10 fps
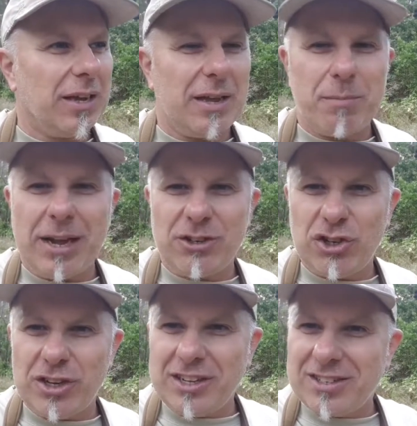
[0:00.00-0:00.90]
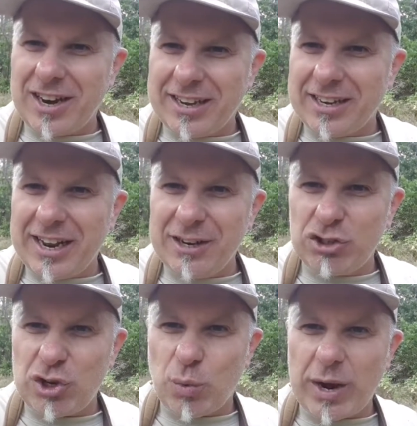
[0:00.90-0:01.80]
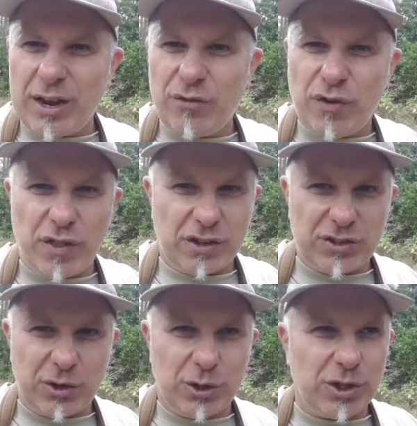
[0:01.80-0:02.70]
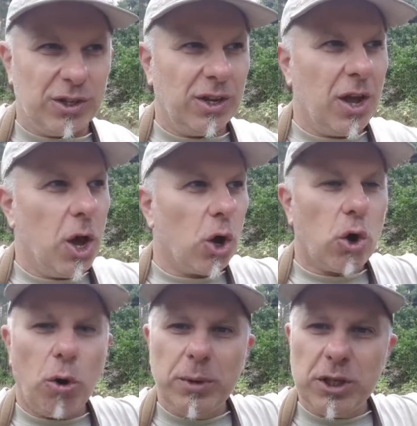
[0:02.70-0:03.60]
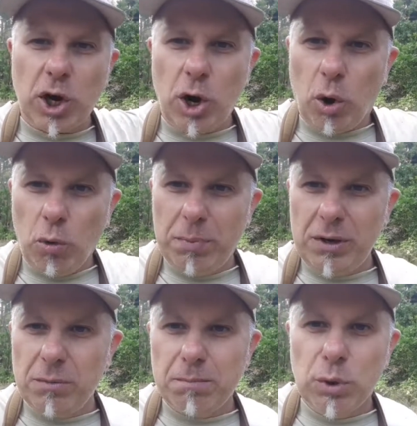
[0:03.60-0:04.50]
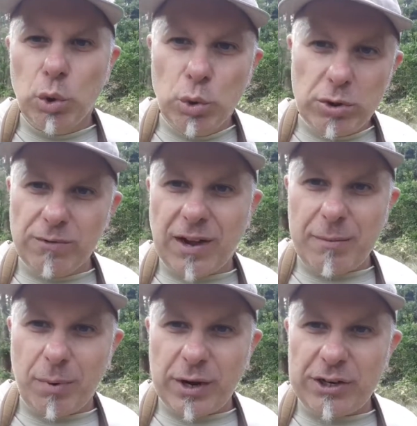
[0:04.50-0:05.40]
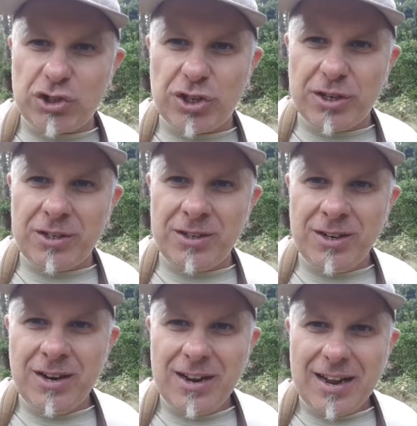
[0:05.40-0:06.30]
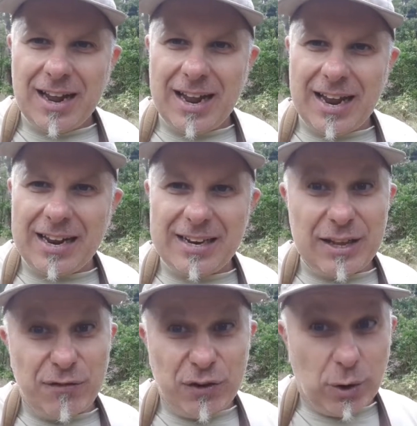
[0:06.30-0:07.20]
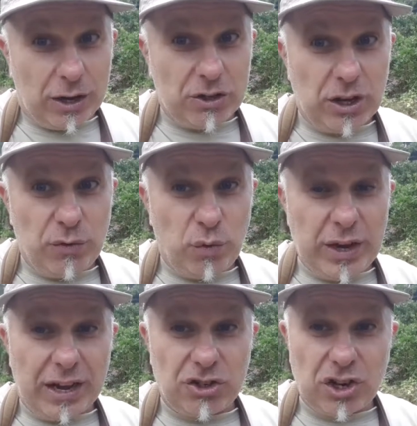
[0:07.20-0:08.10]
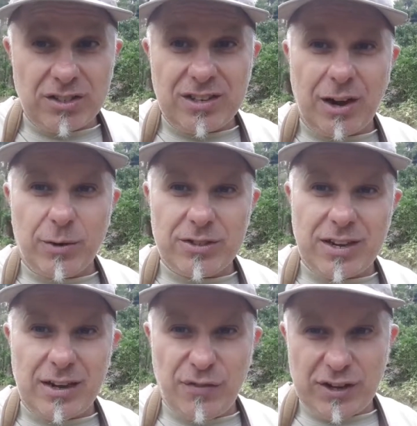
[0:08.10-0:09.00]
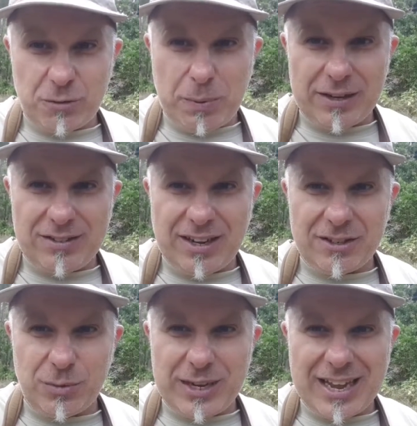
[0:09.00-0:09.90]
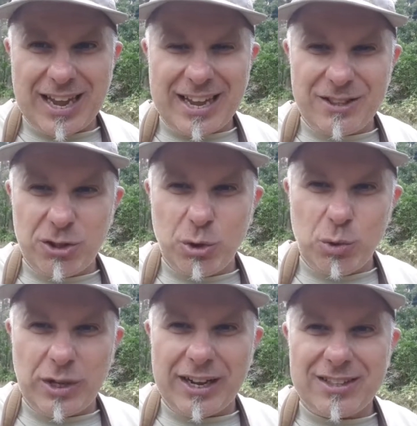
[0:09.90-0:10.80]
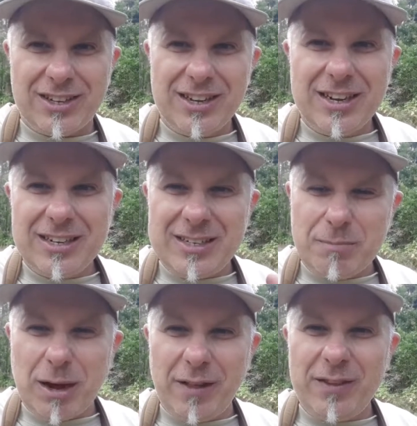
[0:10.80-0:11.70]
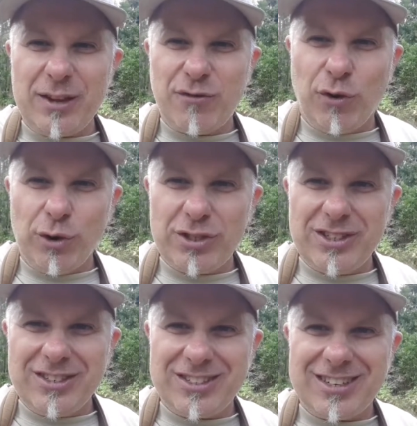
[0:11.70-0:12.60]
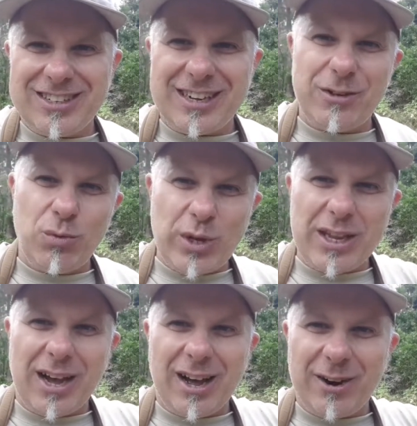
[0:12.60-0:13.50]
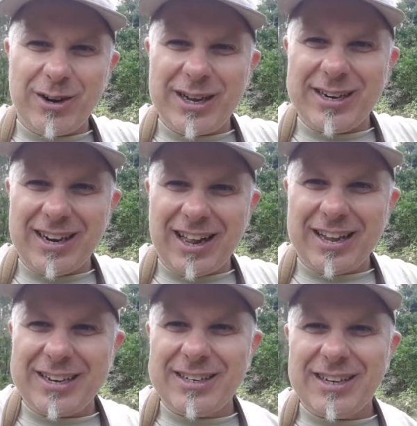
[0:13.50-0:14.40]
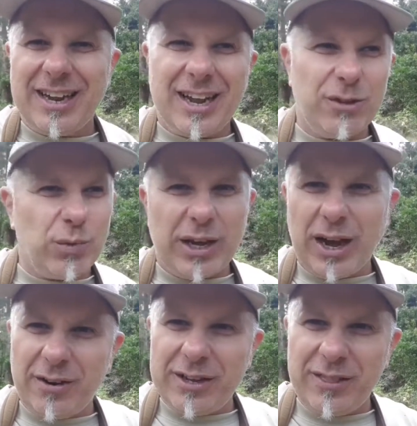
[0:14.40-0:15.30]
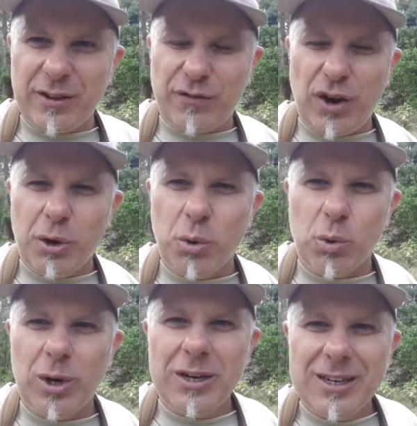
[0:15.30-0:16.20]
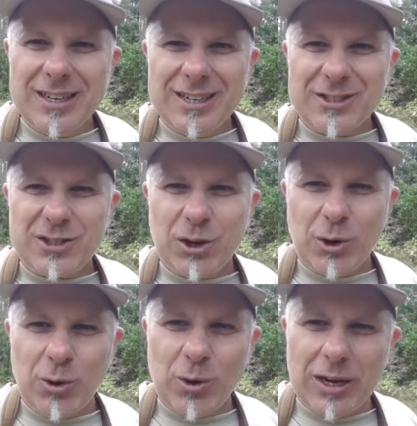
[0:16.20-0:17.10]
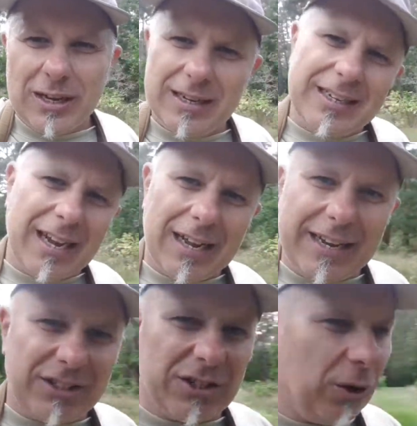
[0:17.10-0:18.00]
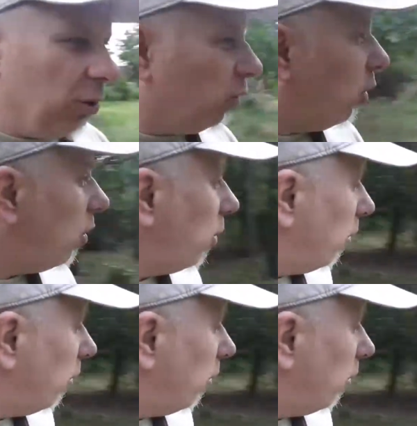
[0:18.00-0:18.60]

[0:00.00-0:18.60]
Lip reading: imagine, it's like an energy wave with a certain common global mood vibration. And if we adjust ourselves as best as we can to that demanding forces, then we are in line and we are in the flow. So let's go,